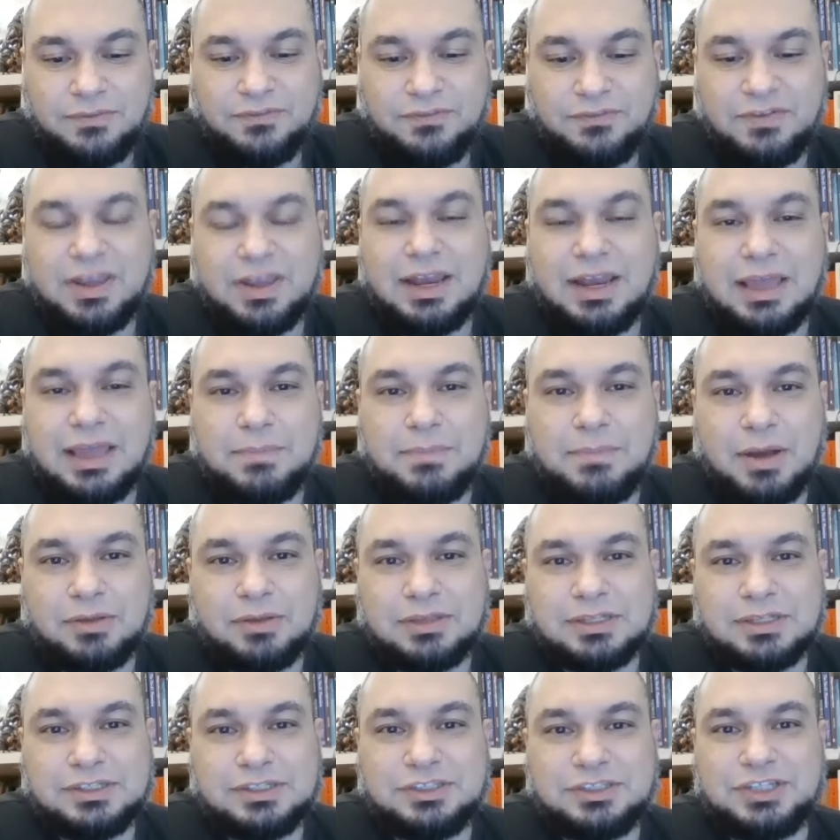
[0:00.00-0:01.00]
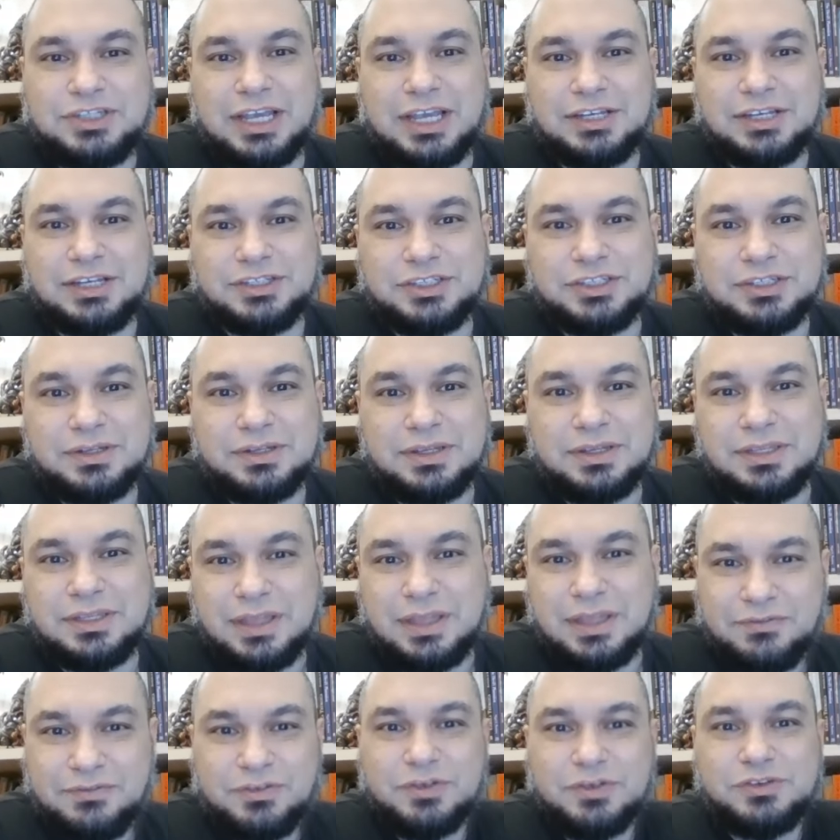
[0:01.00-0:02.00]
you're feeling about this change in
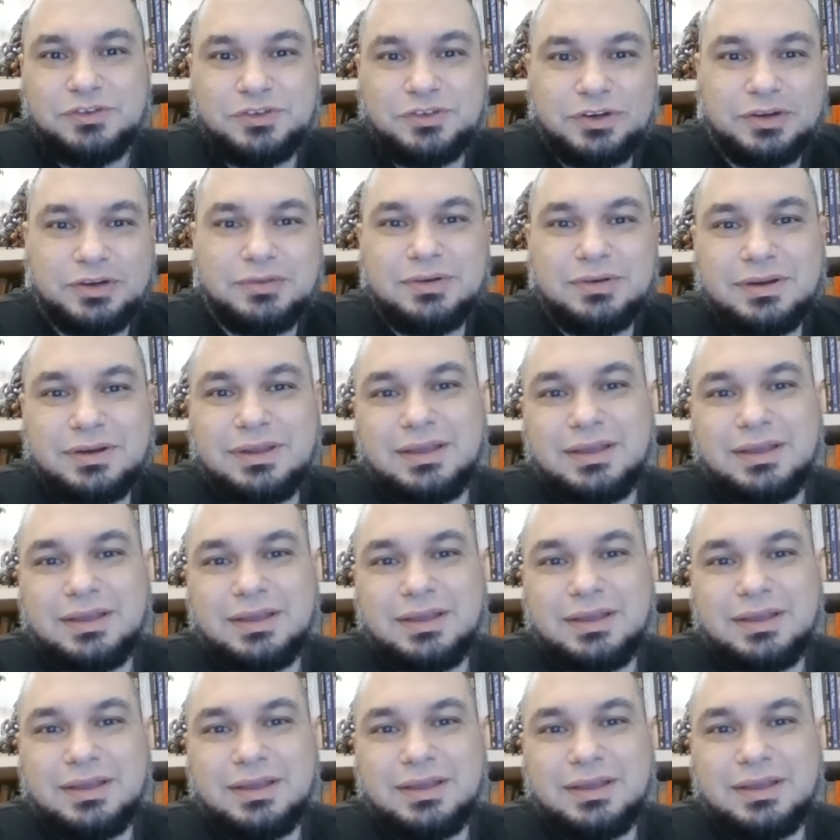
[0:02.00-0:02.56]
the future